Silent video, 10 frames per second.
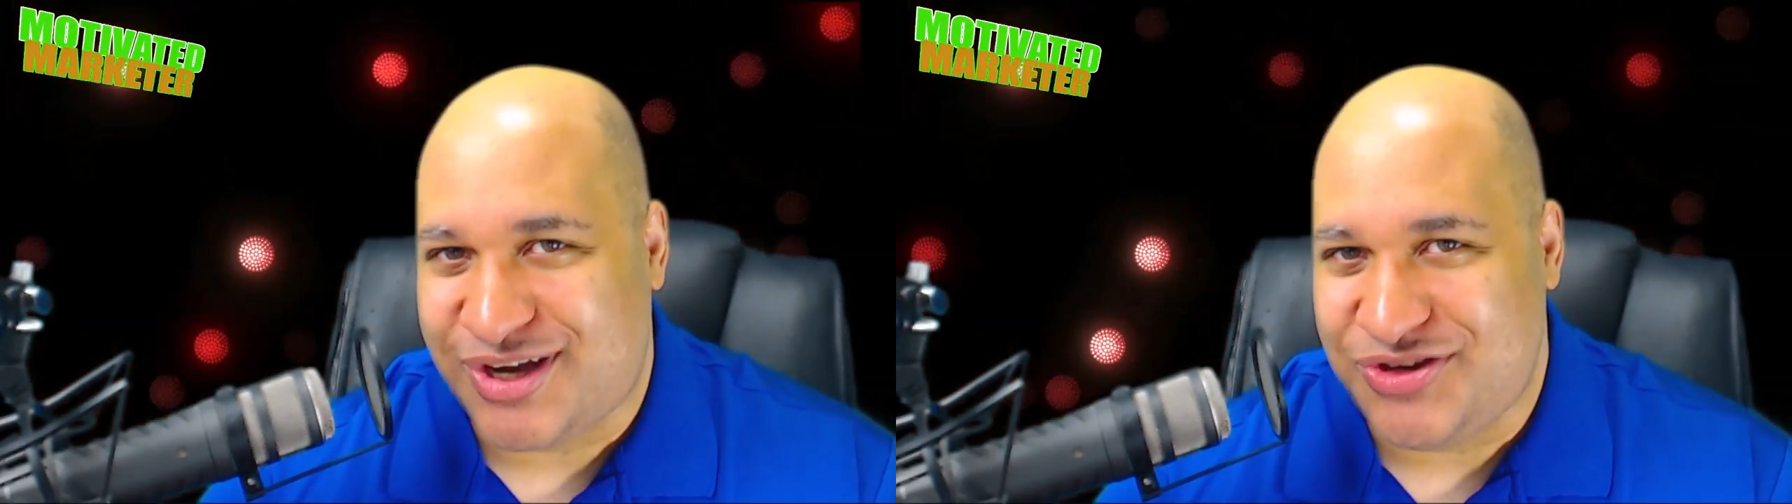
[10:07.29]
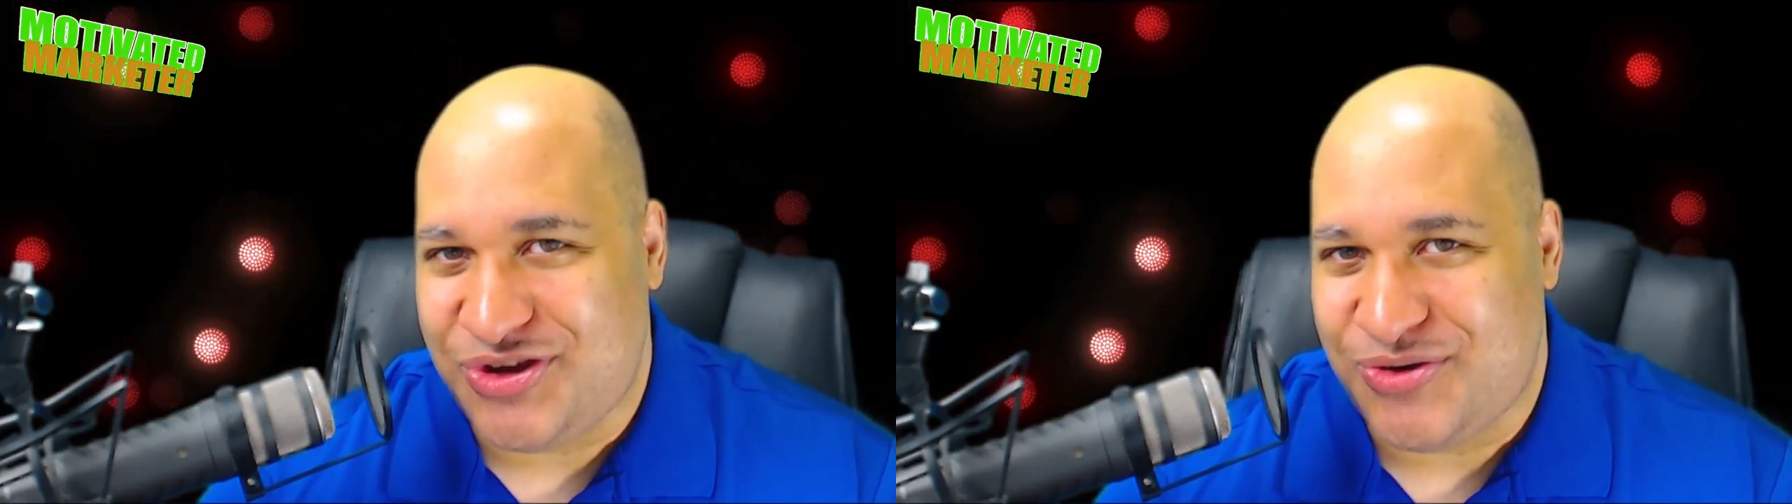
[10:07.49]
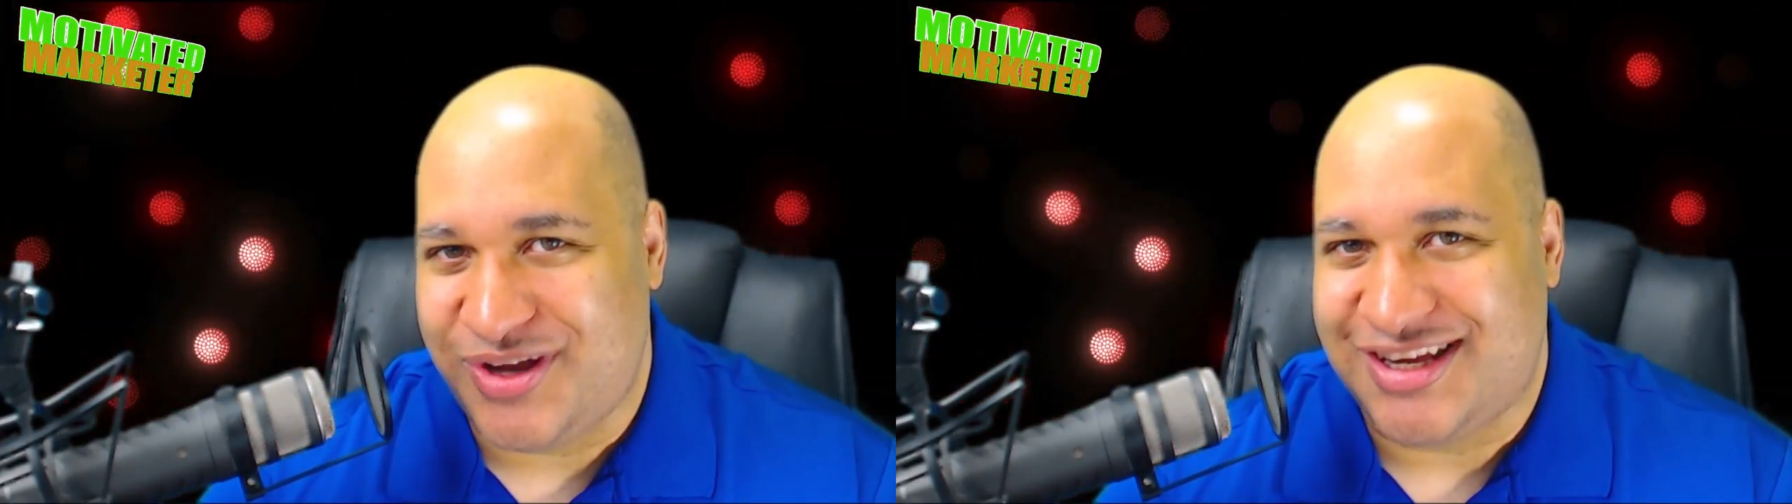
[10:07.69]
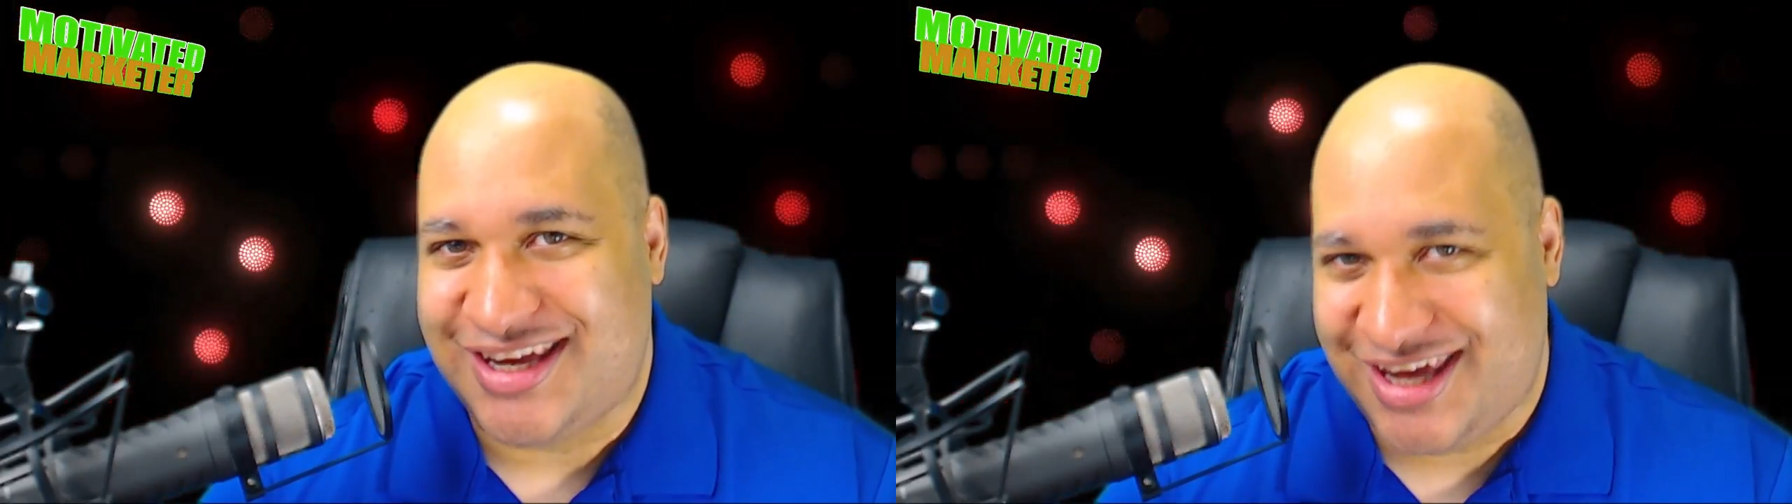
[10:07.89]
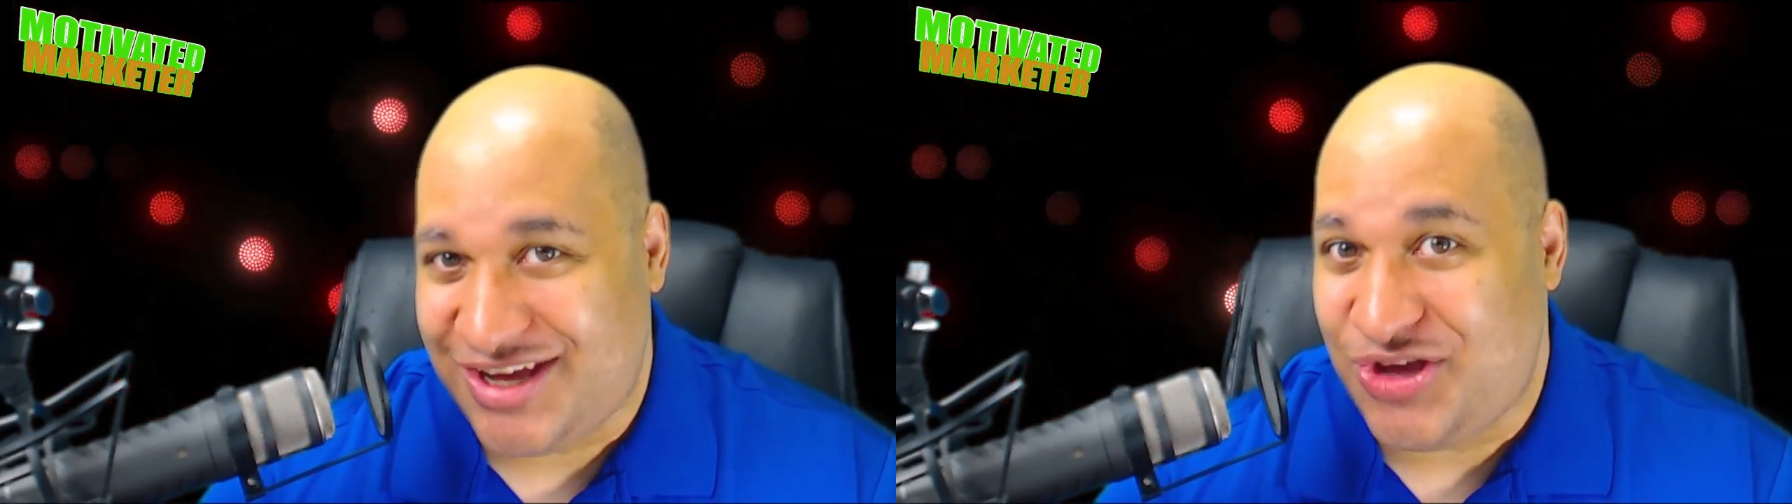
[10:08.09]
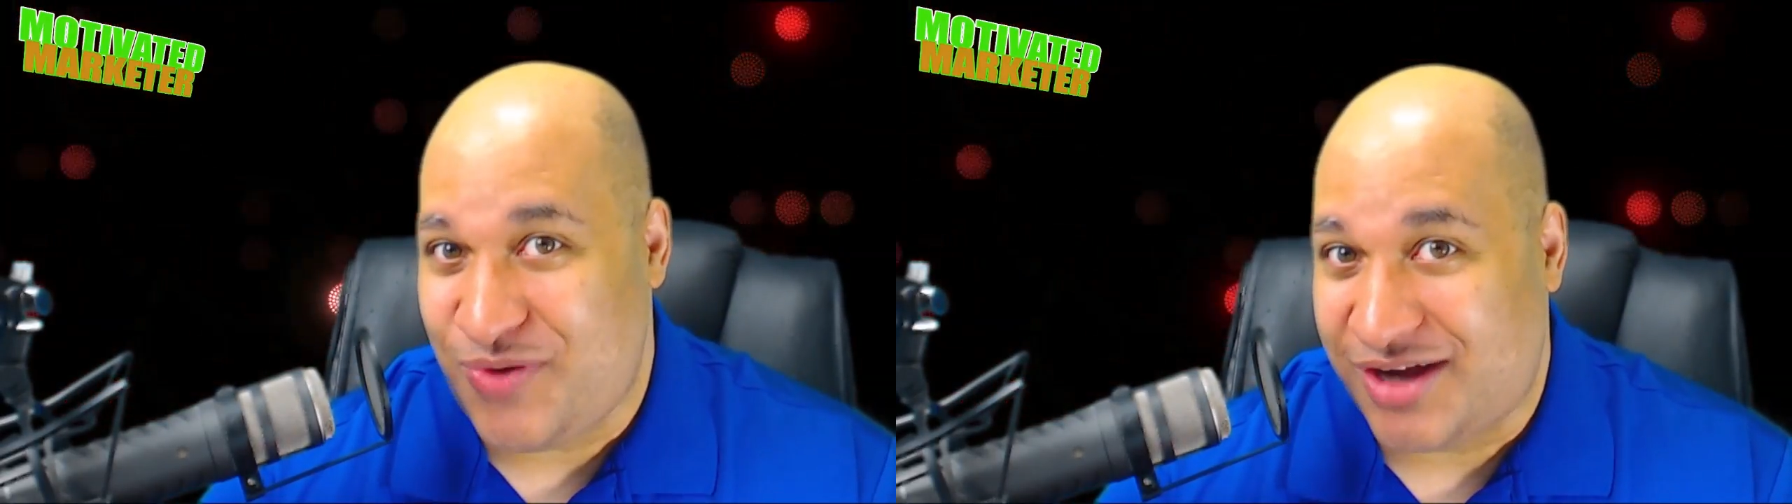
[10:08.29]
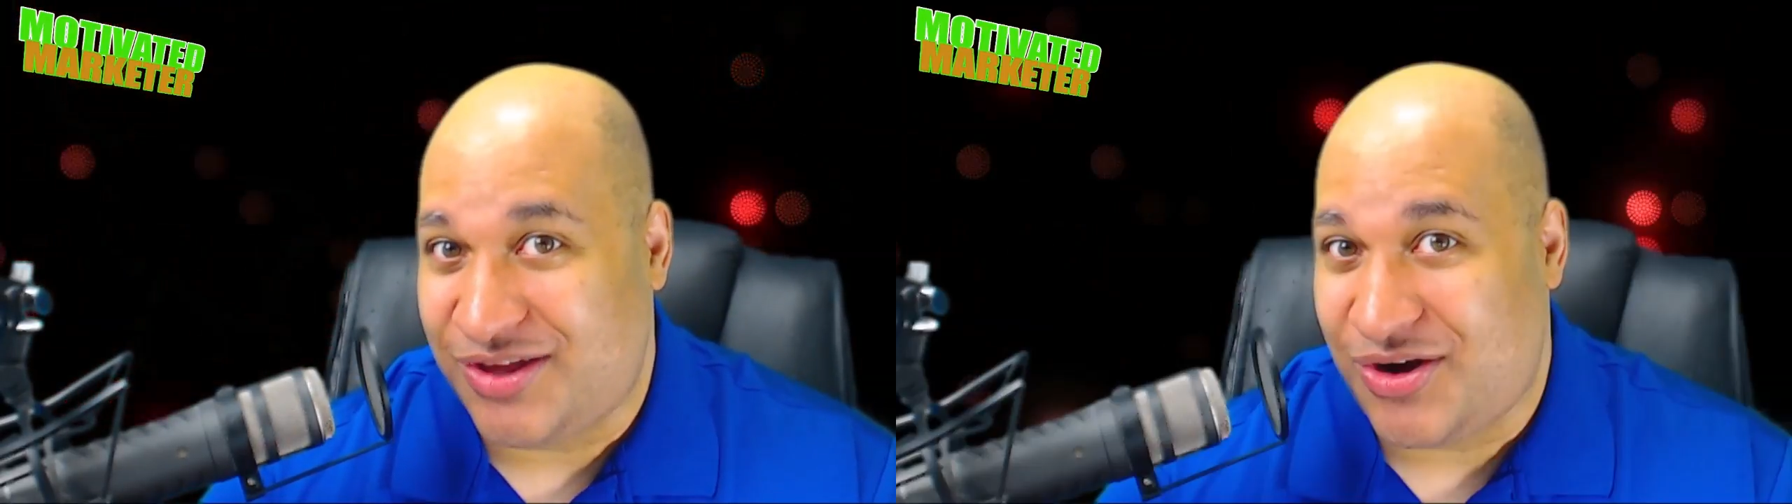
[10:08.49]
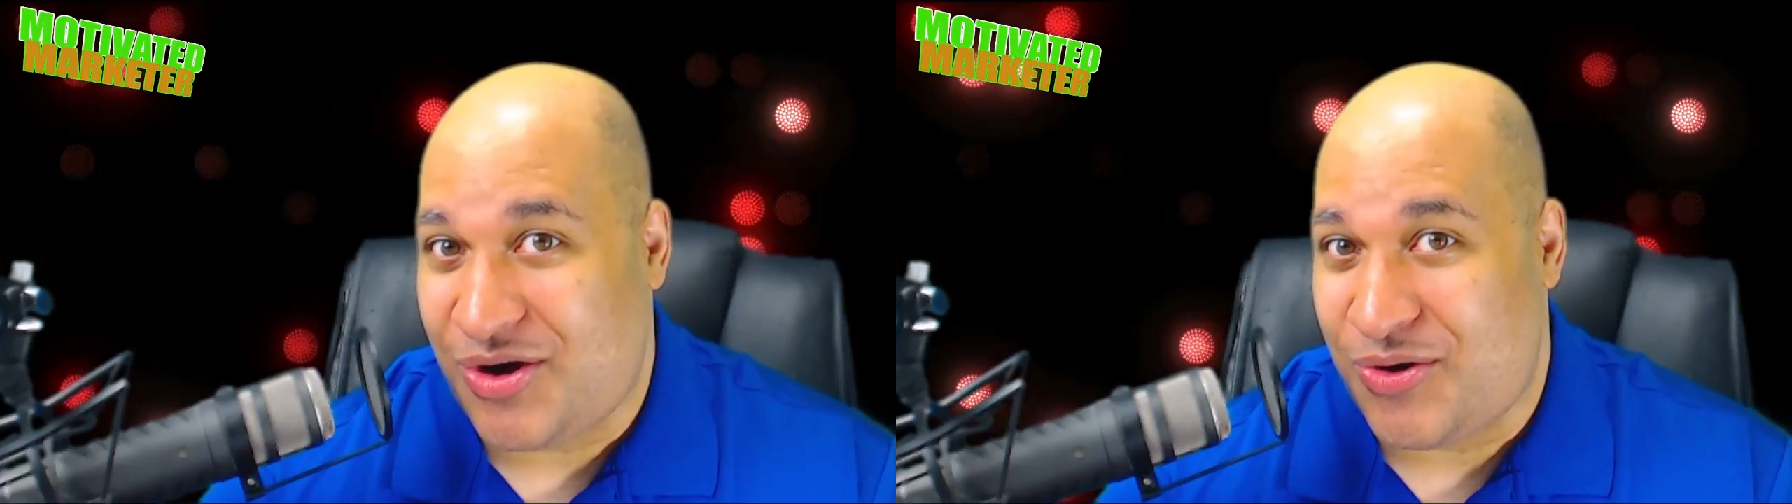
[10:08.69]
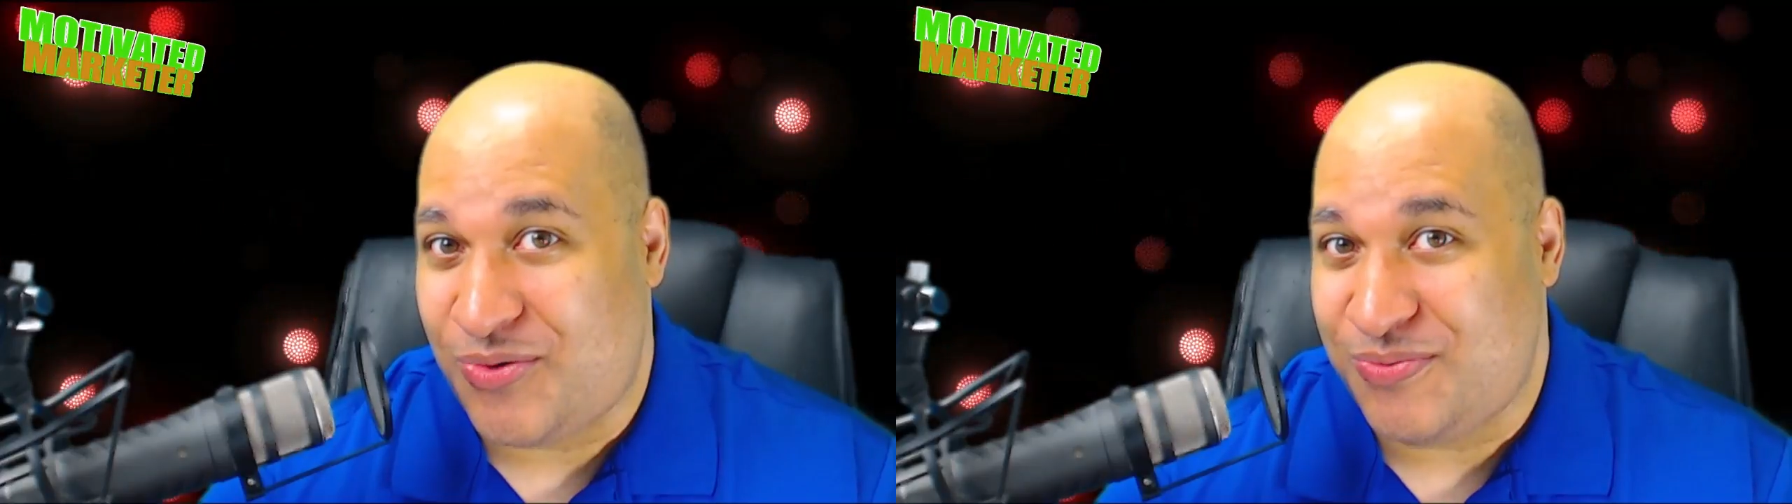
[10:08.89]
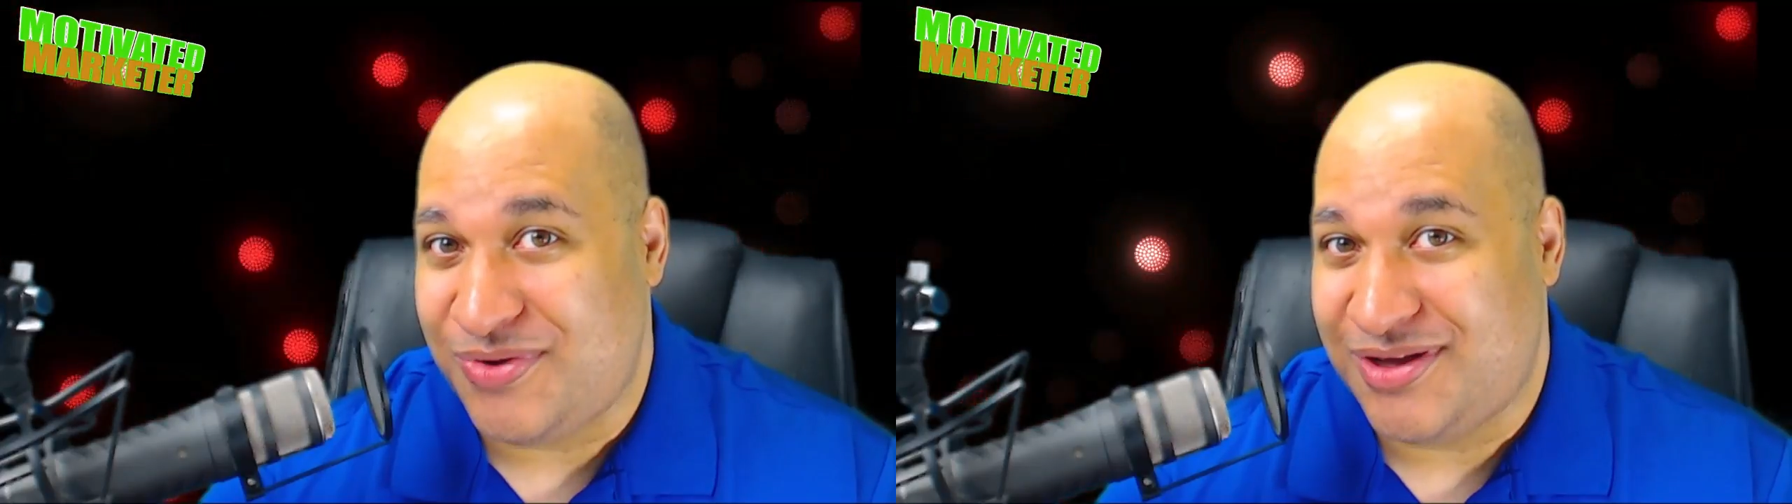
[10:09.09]
on you and kick you out of their
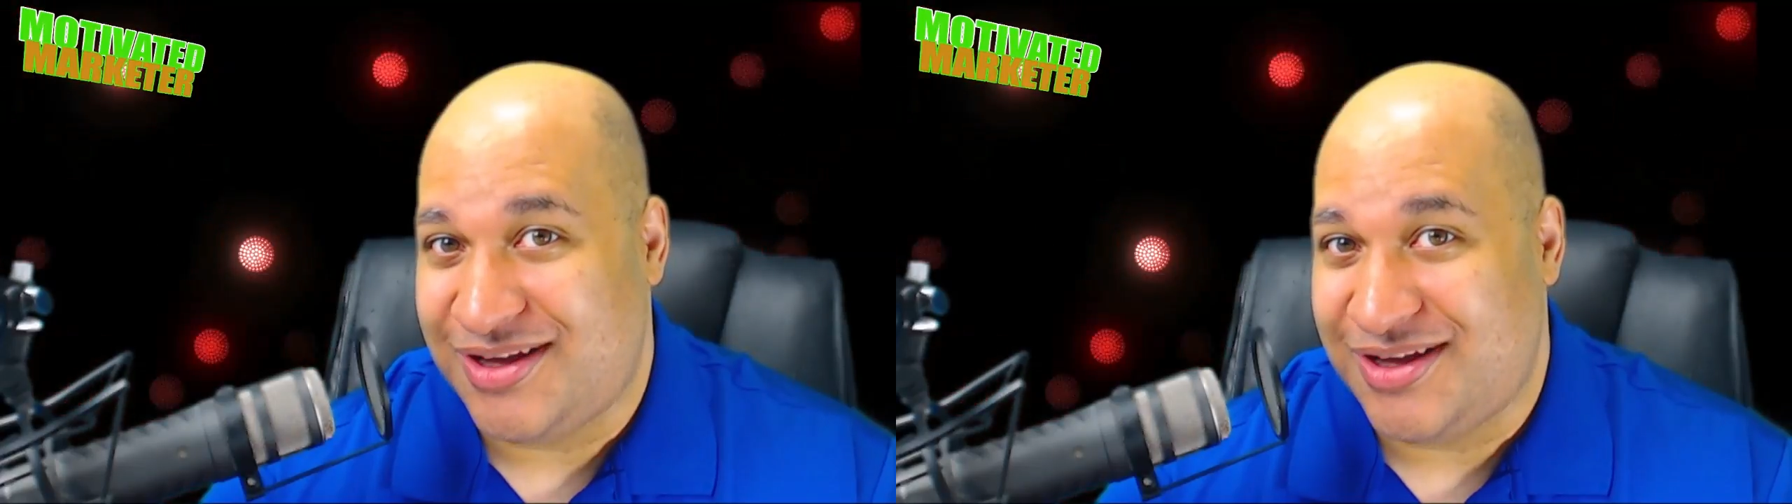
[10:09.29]
home?